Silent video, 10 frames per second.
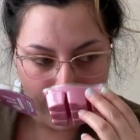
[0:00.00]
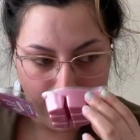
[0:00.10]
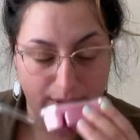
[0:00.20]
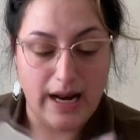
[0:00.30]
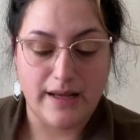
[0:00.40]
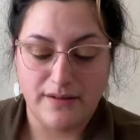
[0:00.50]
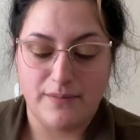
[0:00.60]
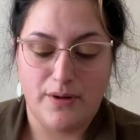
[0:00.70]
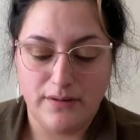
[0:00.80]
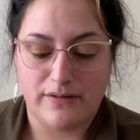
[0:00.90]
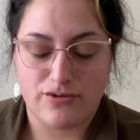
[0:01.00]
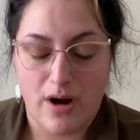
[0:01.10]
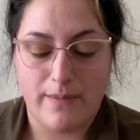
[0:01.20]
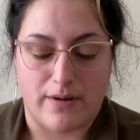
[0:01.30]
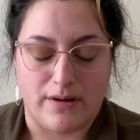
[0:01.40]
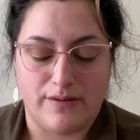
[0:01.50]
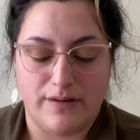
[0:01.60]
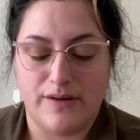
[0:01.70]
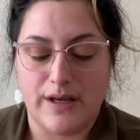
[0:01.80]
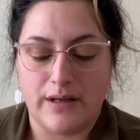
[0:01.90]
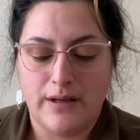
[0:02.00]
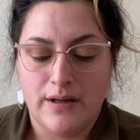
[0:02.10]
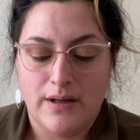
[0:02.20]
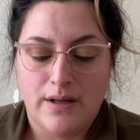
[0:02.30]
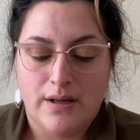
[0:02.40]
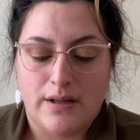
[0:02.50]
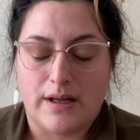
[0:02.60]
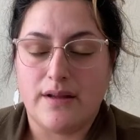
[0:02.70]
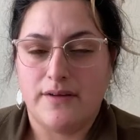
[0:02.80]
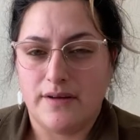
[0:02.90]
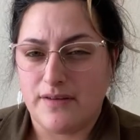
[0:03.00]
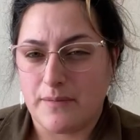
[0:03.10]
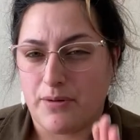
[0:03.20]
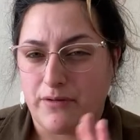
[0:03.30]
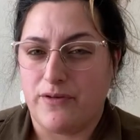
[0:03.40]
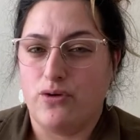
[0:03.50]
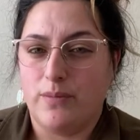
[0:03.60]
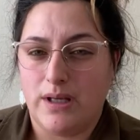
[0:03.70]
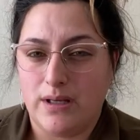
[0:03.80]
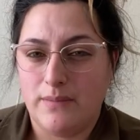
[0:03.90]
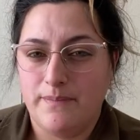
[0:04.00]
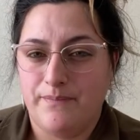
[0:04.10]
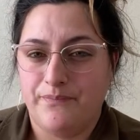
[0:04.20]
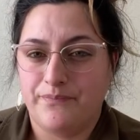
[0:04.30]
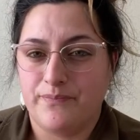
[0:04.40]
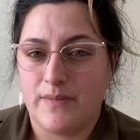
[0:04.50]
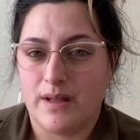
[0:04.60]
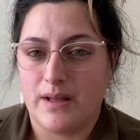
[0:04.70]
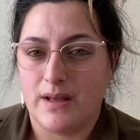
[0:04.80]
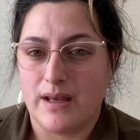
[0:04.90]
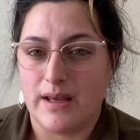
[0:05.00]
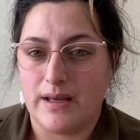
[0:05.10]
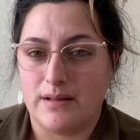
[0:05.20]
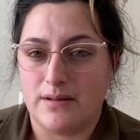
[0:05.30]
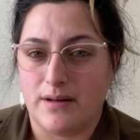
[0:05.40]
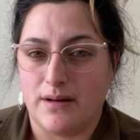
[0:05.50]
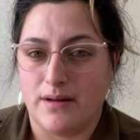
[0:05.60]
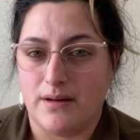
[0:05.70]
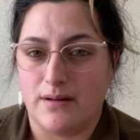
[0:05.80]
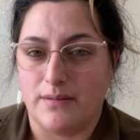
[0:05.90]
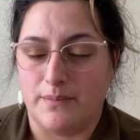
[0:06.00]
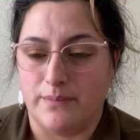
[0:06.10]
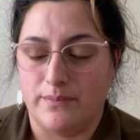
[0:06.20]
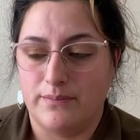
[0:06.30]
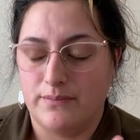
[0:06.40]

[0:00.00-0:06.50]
but I can smell the strawberries. It's like, like I said, it's like perfumy and, um,